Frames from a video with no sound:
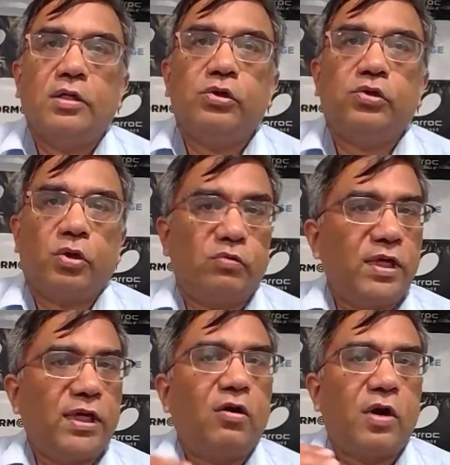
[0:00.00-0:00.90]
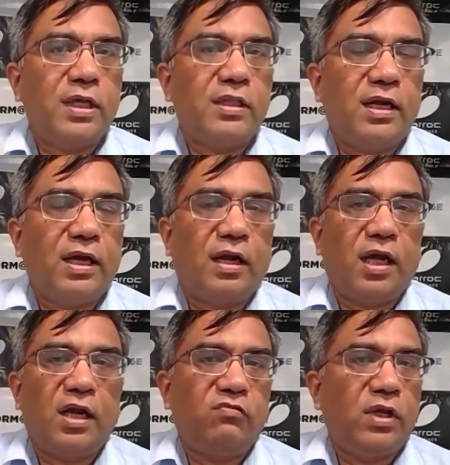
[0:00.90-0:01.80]
So we are logging the data,
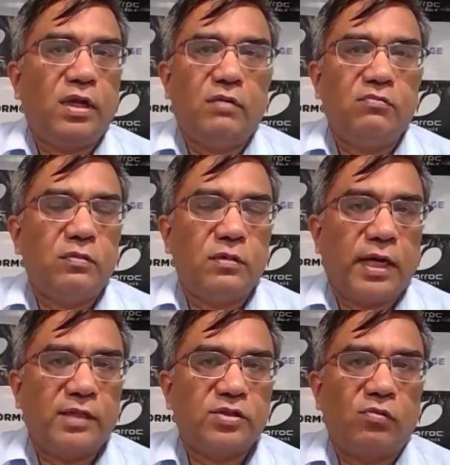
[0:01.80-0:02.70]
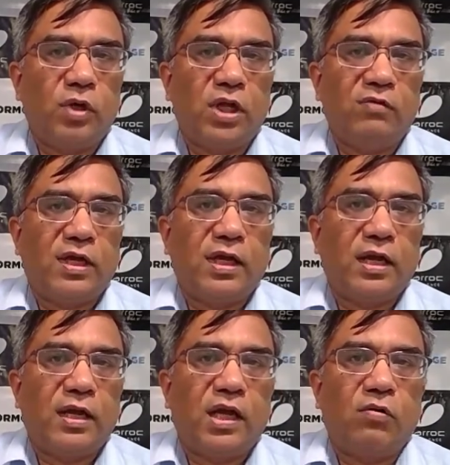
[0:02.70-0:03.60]
and we, as of today, we can
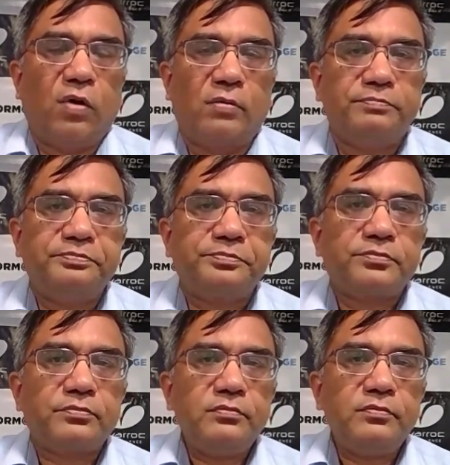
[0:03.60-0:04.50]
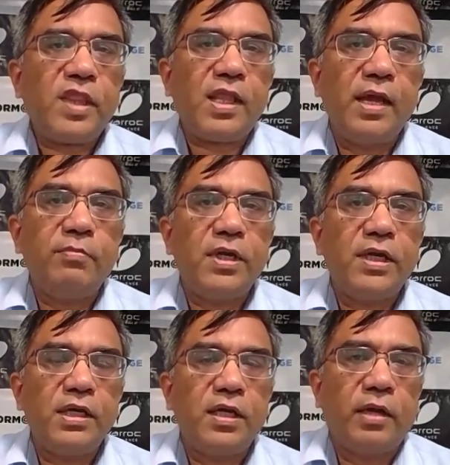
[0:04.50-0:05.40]
get our
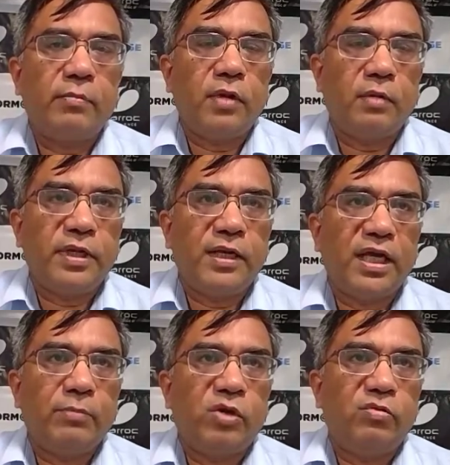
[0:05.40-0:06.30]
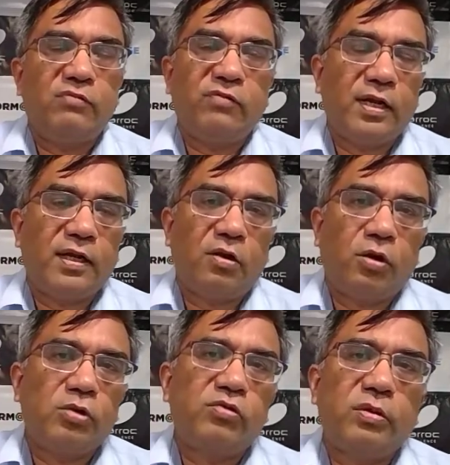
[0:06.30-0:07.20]
mean time between failure and all
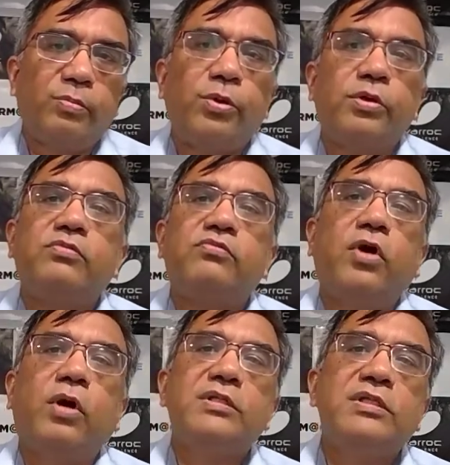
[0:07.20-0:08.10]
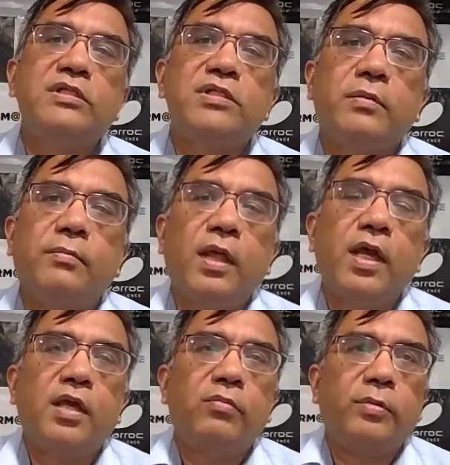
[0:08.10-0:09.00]
those reports from a system,
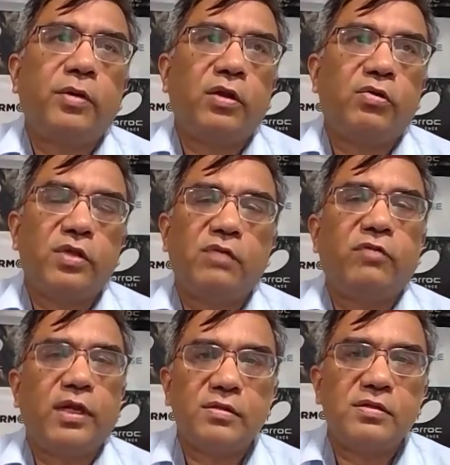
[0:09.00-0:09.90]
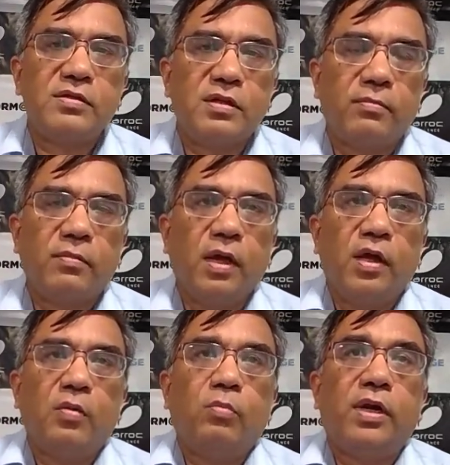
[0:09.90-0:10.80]
people using various systems.
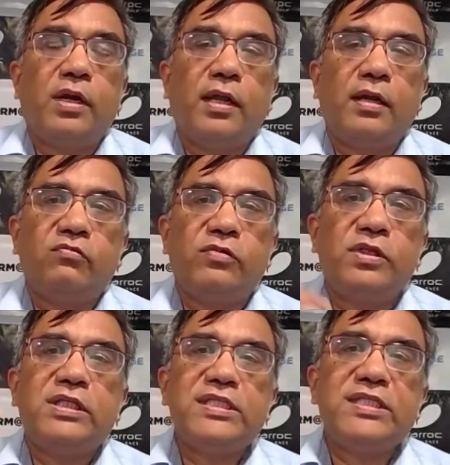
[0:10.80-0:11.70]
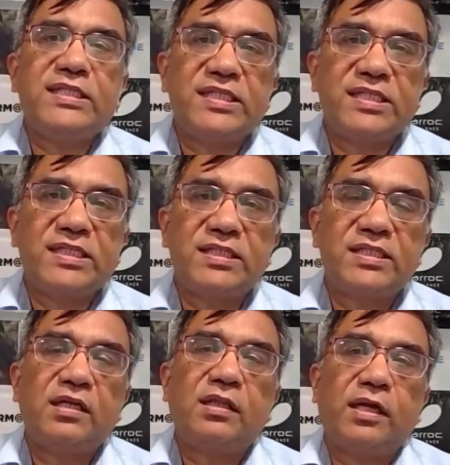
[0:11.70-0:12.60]
But then with these sensors
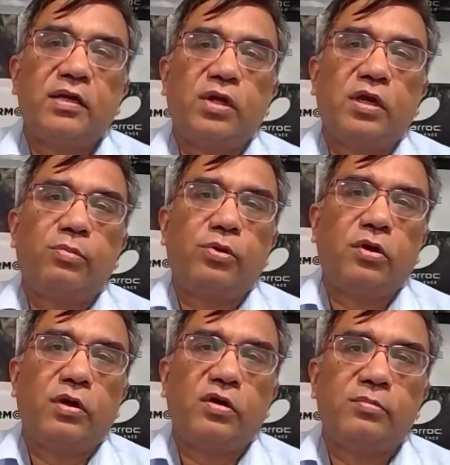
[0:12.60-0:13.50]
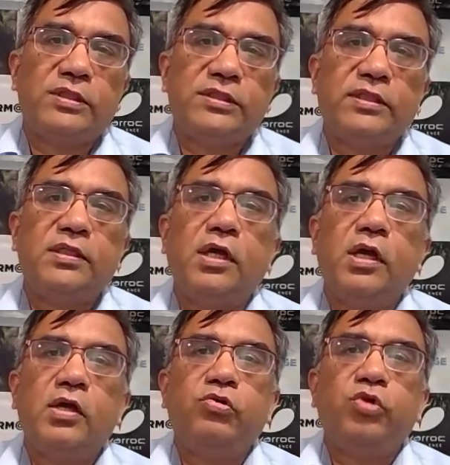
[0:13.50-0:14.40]
that you can put on your machine,
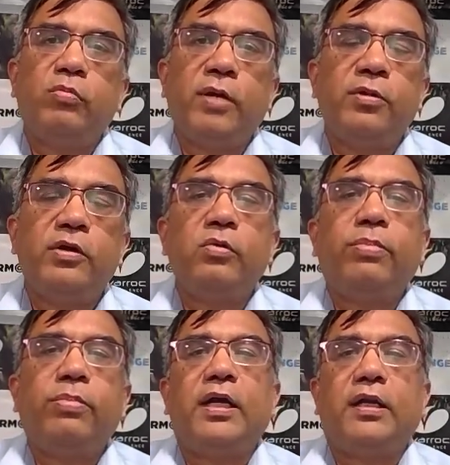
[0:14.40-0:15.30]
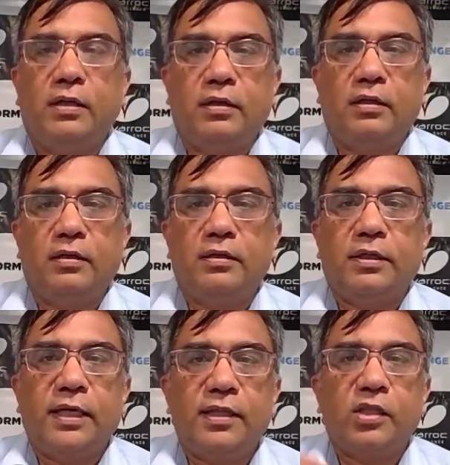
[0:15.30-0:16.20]
you will be able to predict.
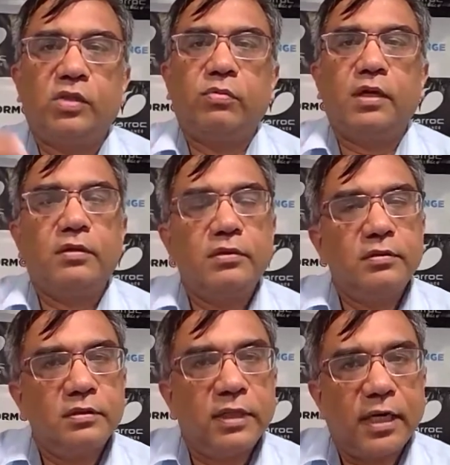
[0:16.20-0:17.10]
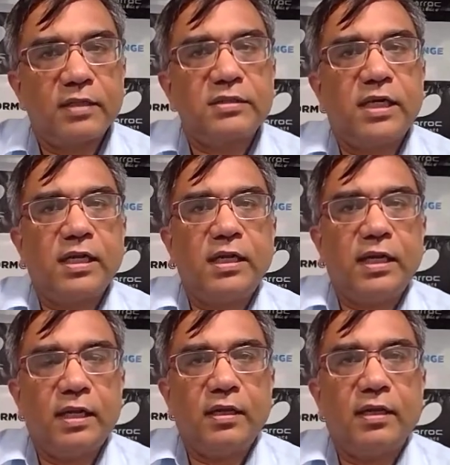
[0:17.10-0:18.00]
And that's where there are certain
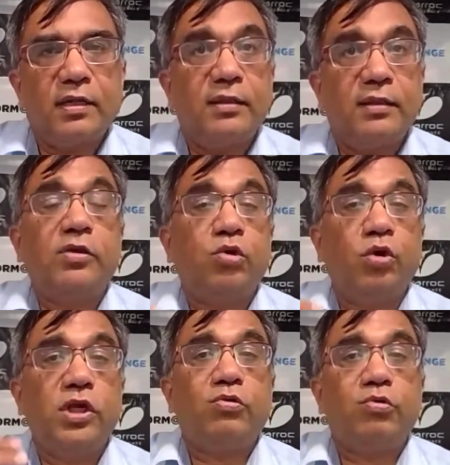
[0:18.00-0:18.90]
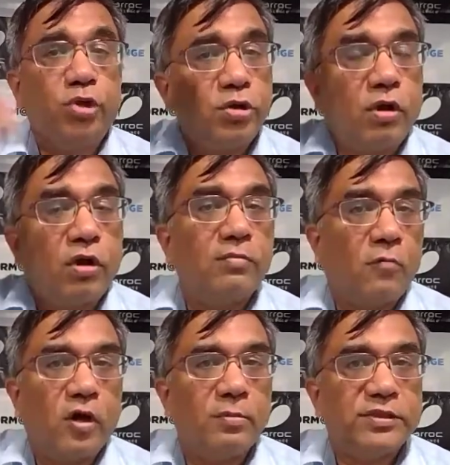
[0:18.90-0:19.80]
areas, and then you don't need to do it on
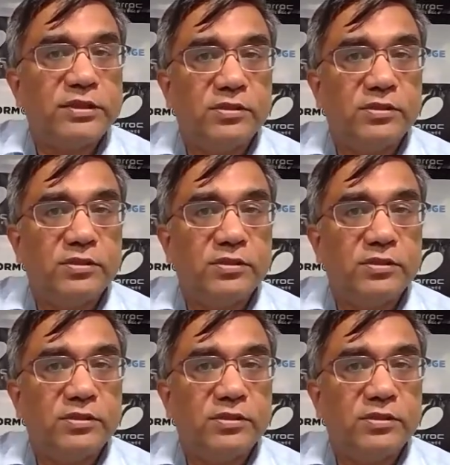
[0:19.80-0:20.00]
all machines.